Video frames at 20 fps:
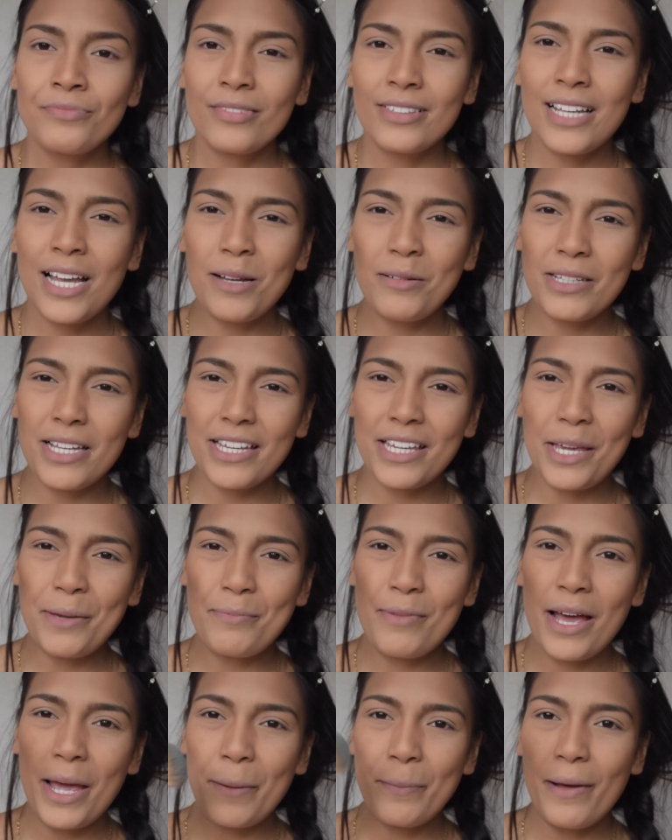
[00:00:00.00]
Now I'm
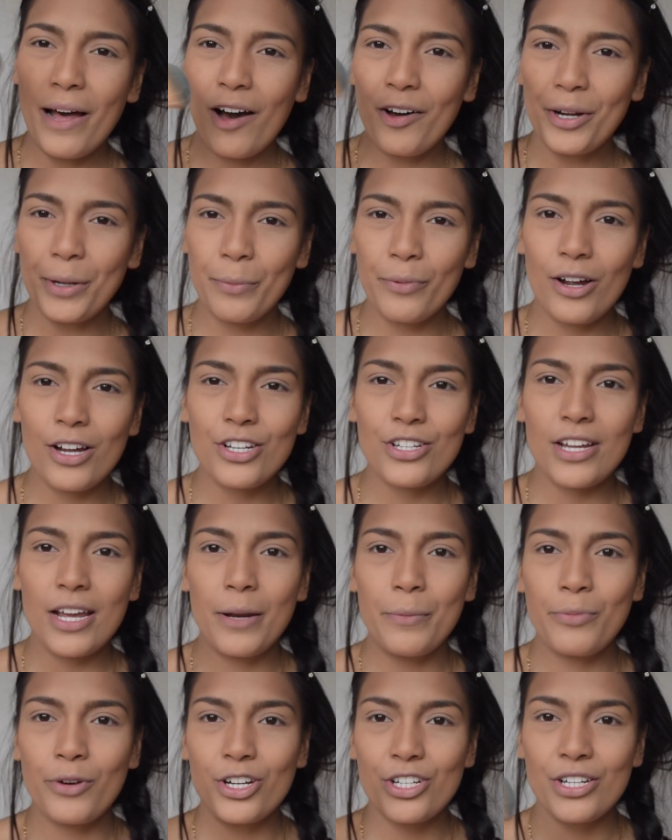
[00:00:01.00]
taking my powder brush
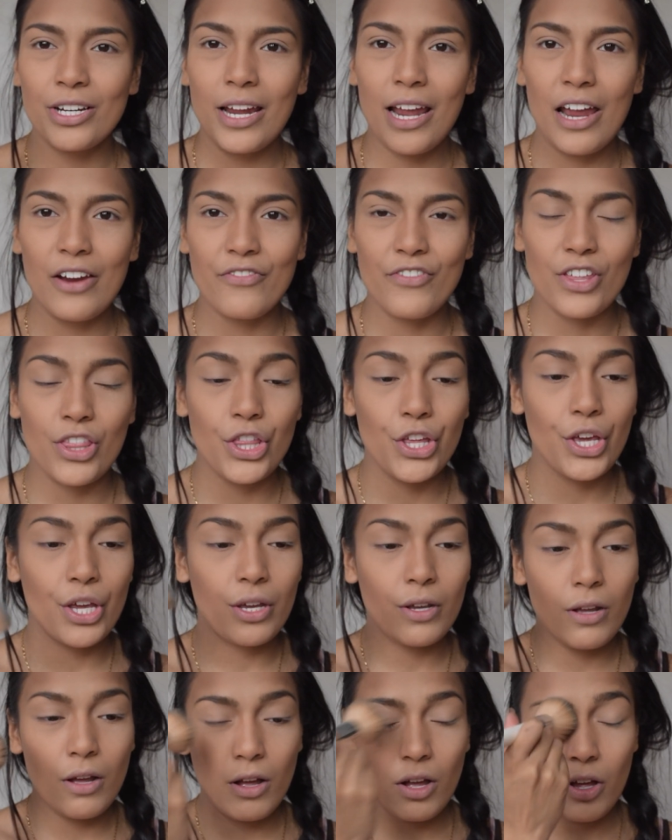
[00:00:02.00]
and brushing everything
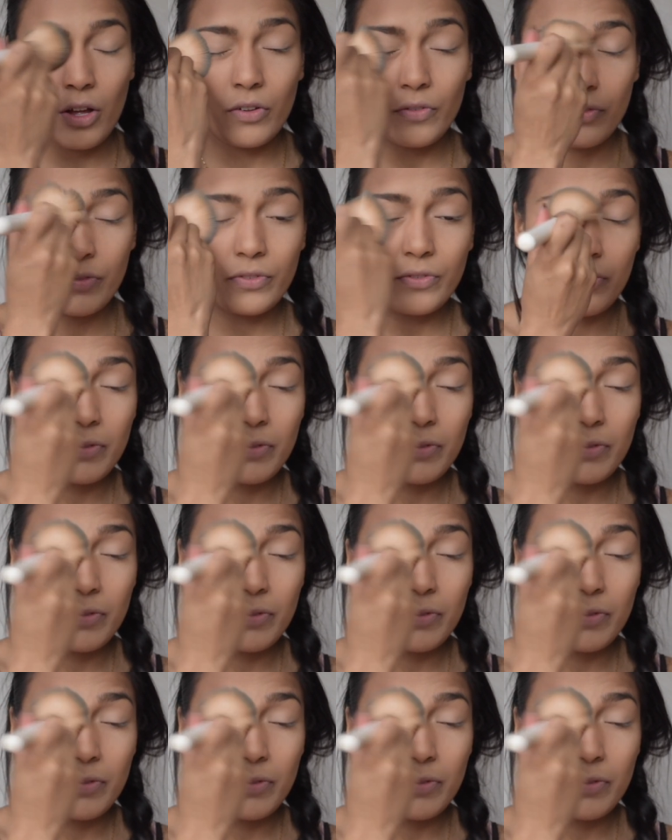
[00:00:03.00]
off.